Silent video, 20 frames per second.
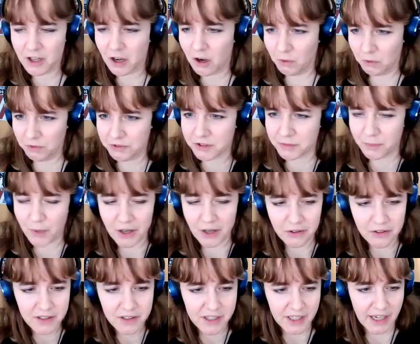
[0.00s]
of the coal
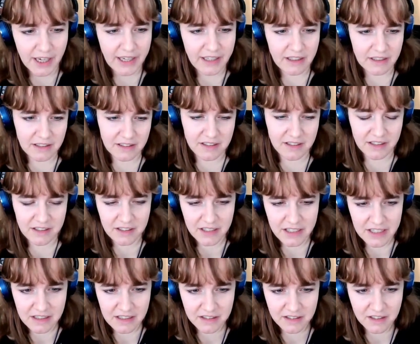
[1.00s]
smoke in the
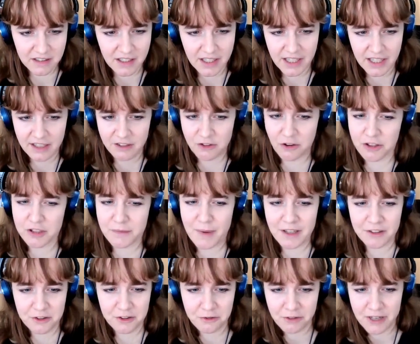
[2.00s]
cities. He talks
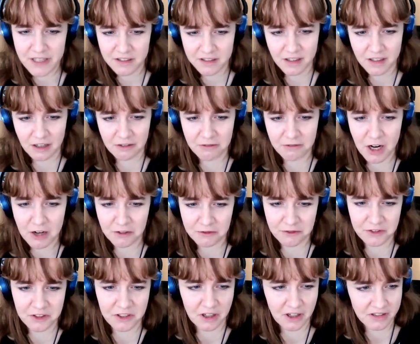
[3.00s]
about streets that are
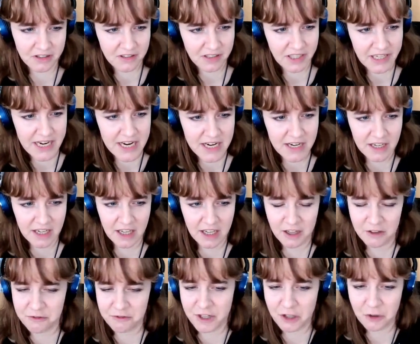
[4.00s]
rough, dirty,
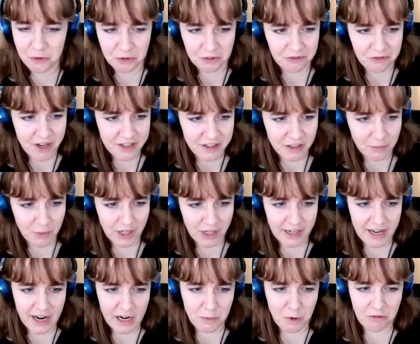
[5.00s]
filled with vegetable
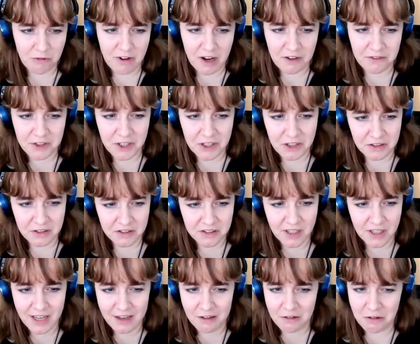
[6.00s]
and animal
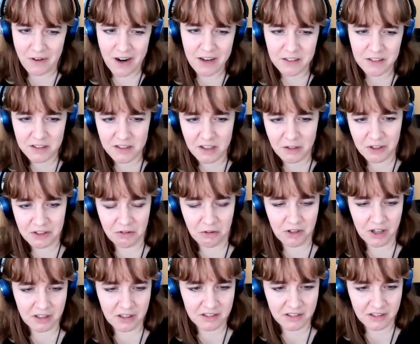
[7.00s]
refuse, without sewers
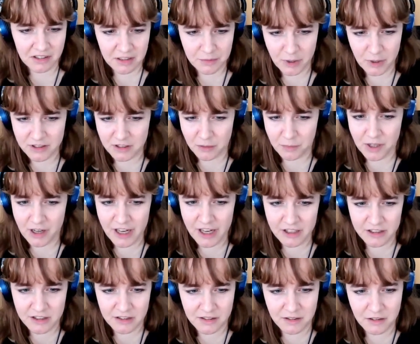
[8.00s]
or gutters, but
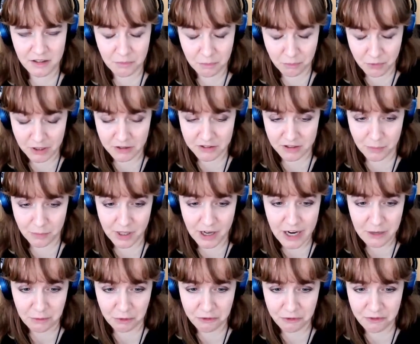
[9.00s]

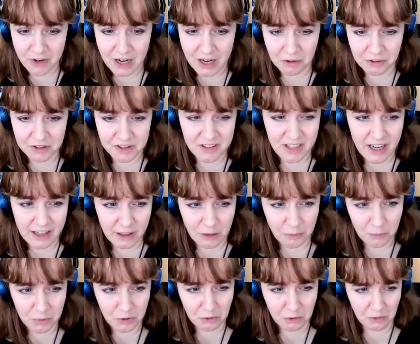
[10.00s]
supplied with foul,
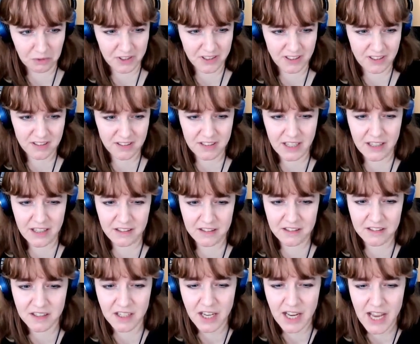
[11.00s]
stagnant pools
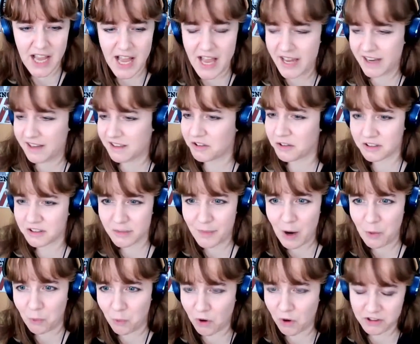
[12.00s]
instead. He talks
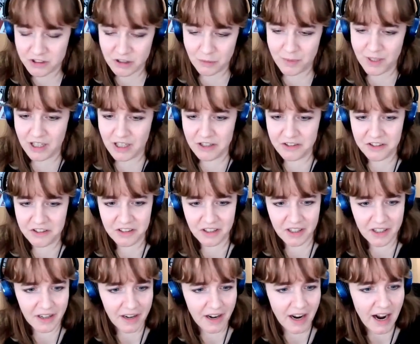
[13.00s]
about water
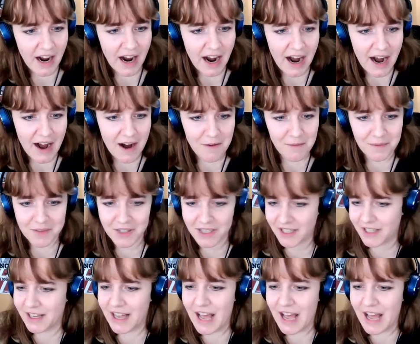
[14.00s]
pollution, air